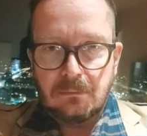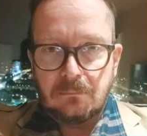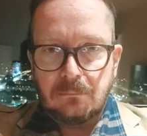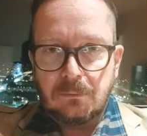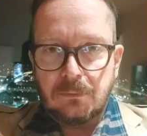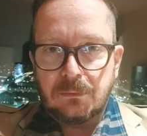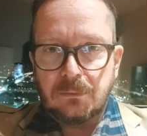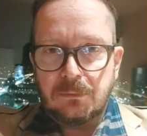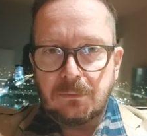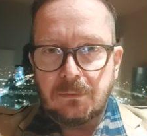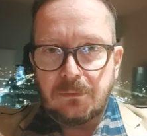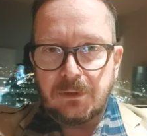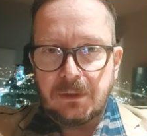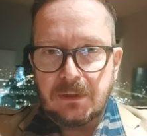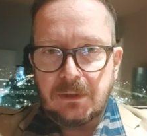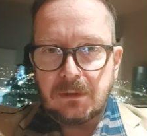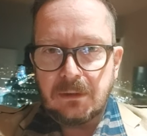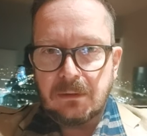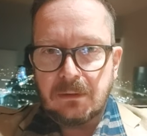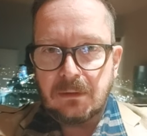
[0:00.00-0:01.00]
What do you
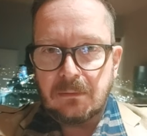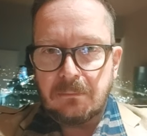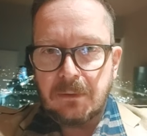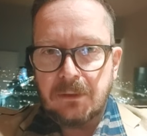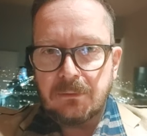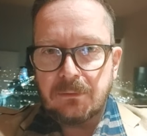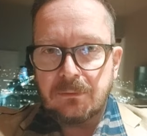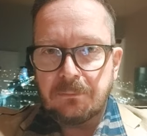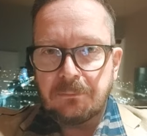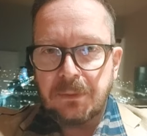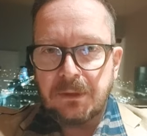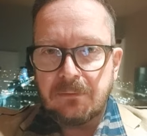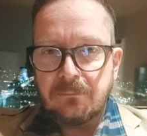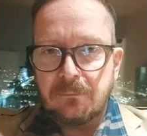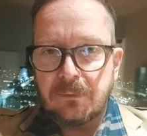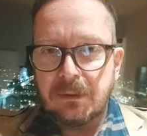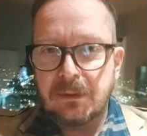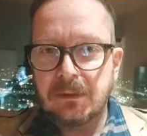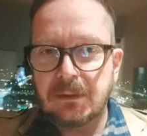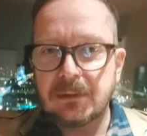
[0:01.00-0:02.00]
think about the
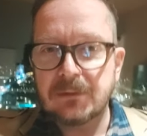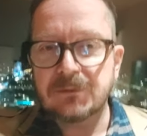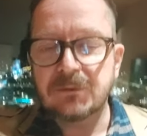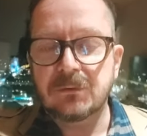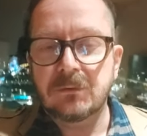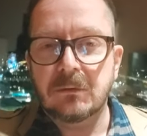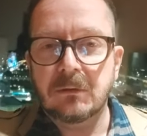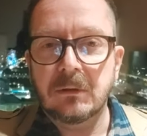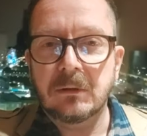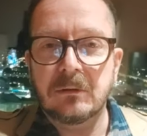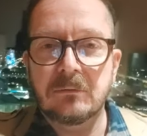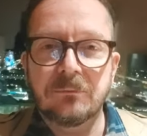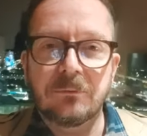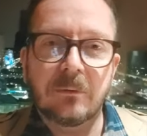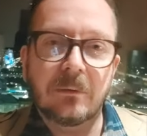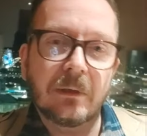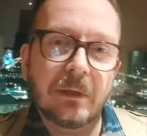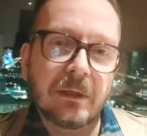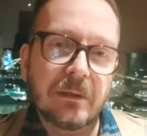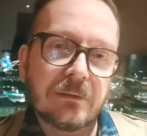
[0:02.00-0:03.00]
Pinwheel as a target
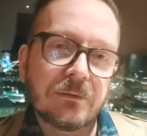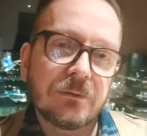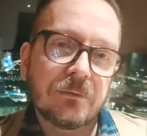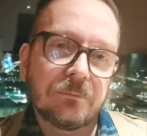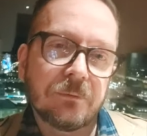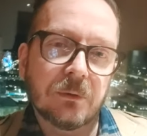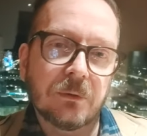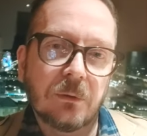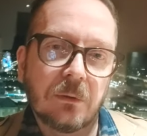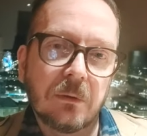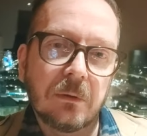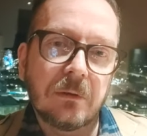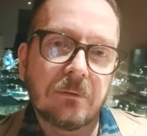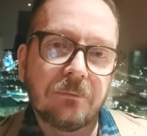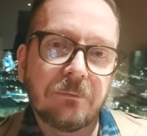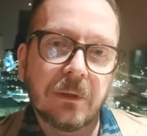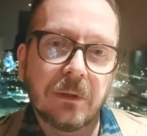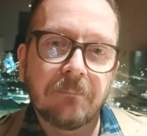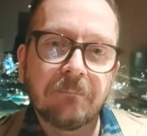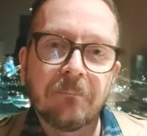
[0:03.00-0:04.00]
for
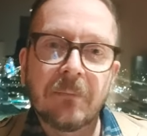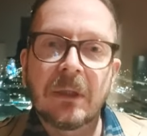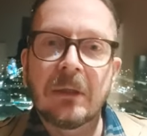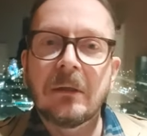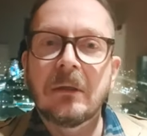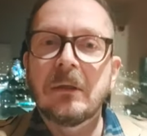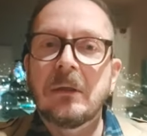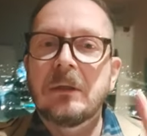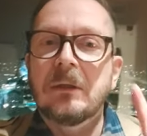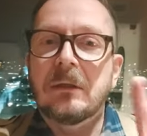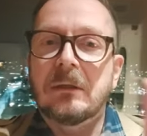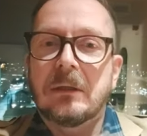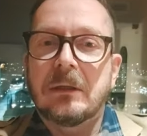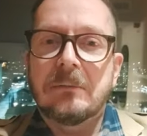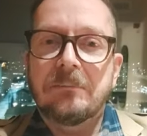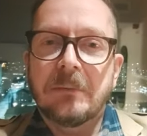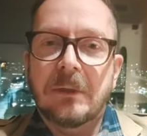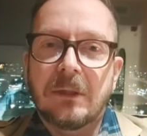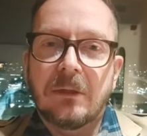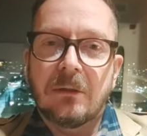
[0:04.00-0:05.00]
astrophotography?
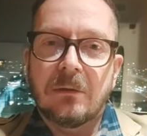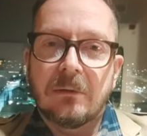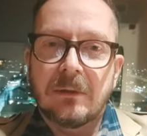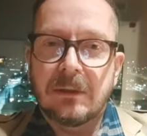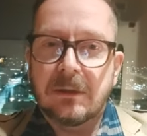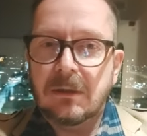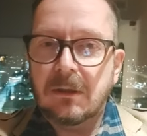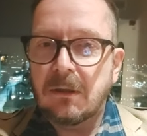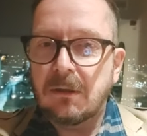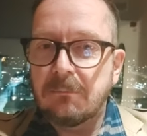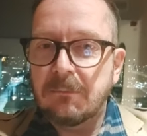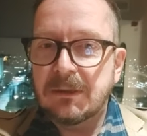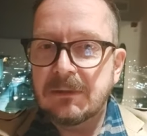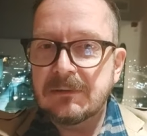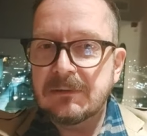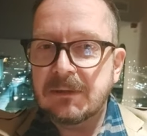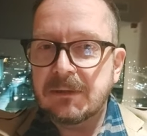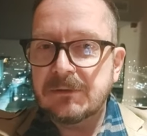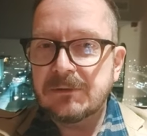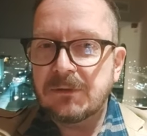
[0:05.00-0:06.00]
Let me know in the comment
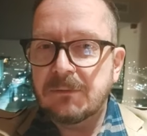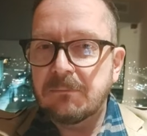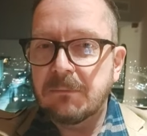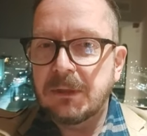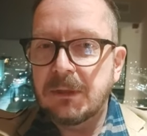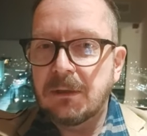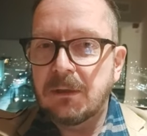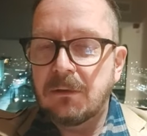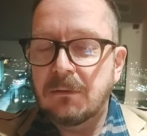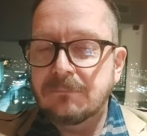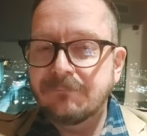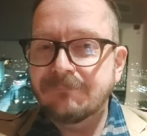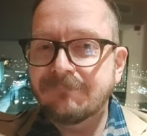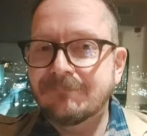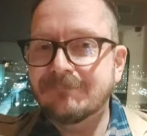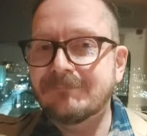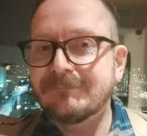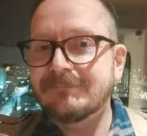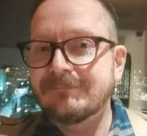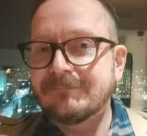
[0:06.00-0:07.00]
section below.
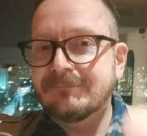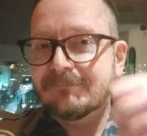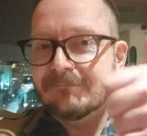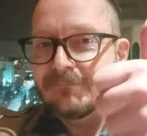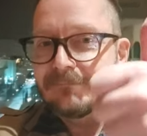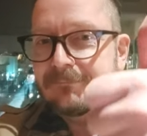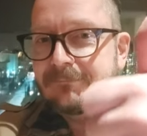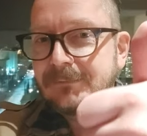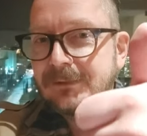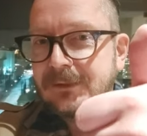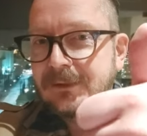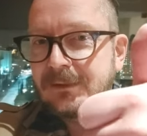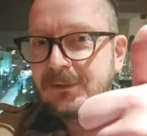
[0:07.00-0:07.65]
See